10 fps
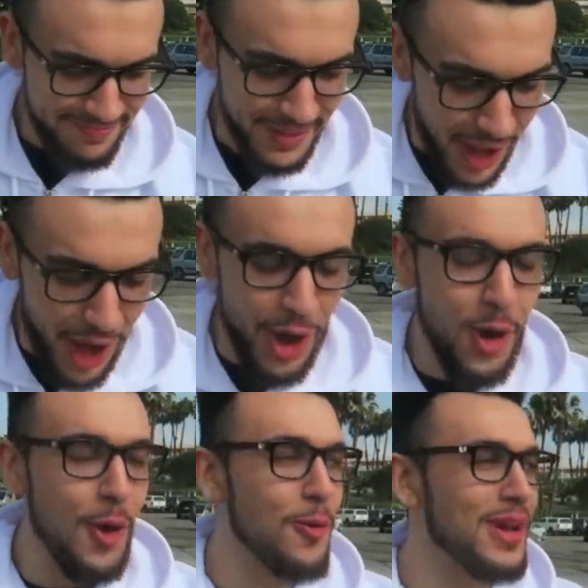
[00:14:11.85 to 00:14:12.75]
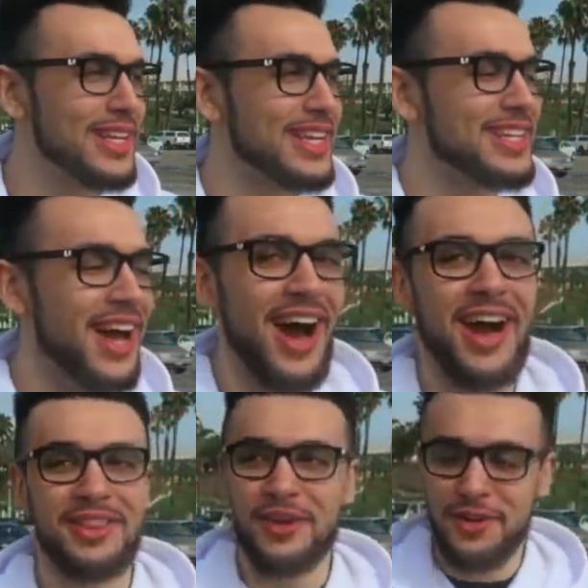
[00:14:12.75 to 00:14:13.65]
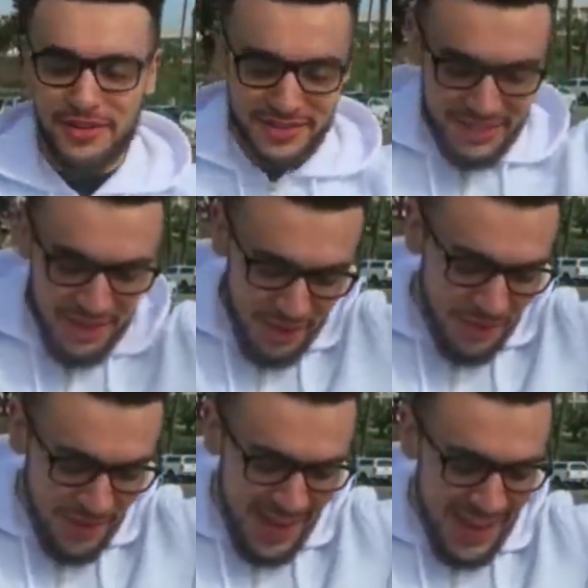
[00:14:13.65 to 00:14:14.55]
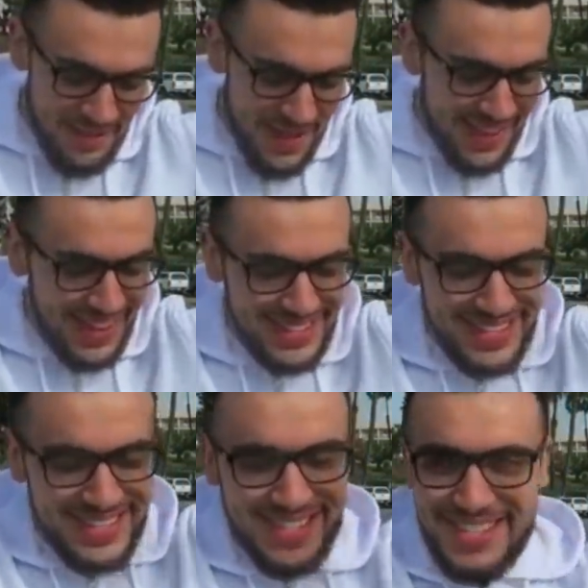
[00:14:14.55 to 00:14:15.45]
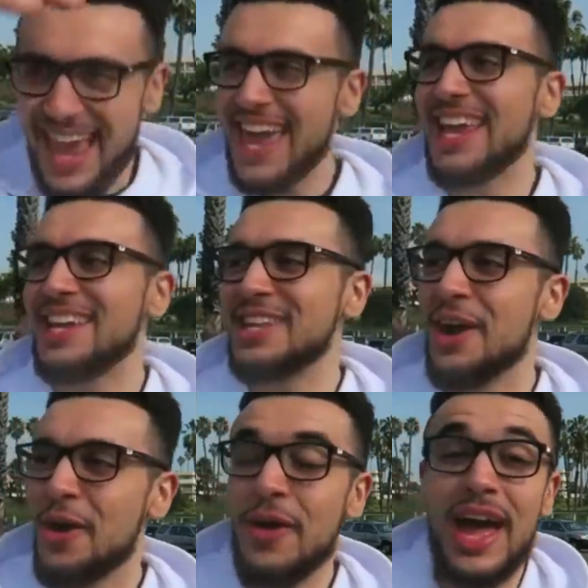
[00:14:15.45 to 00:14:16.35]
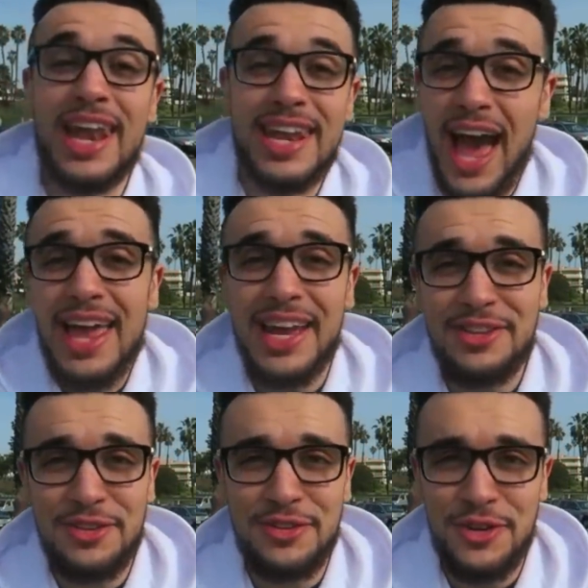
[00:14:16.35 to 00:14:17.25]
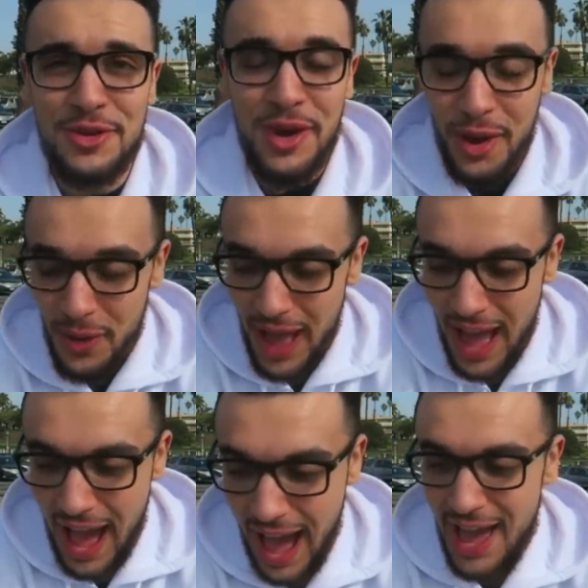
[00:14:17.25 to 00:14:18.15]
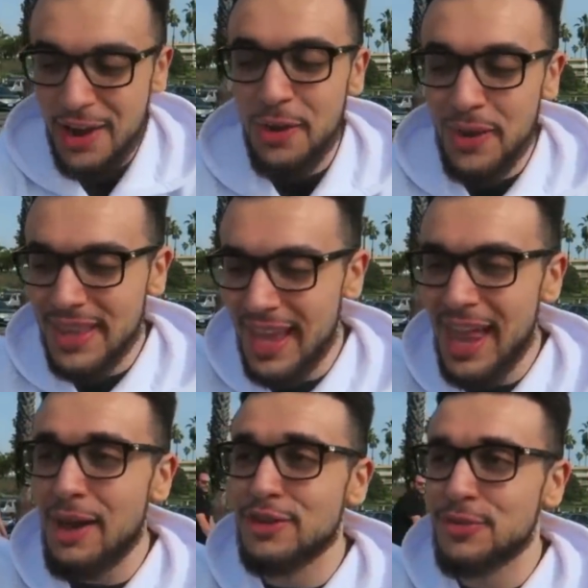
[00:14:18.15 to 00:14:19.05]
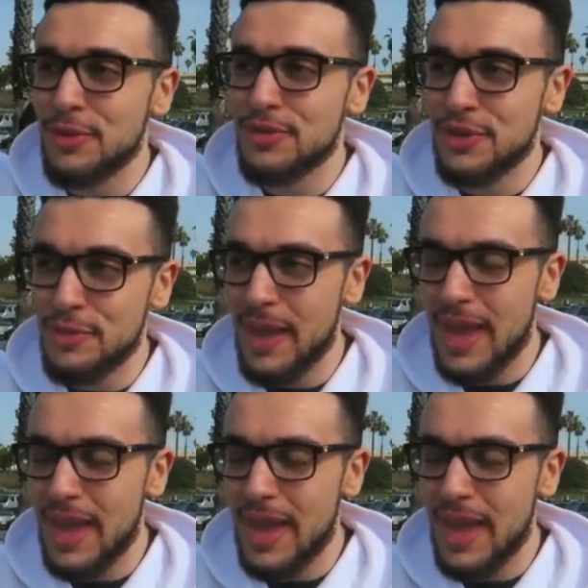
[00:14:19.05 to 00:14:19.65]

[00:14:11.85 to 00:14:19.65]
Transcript: No, we did not. There is no way, man. That's insane, yo. Nine excellents in a row. I don't know what the hell I was supposed to do,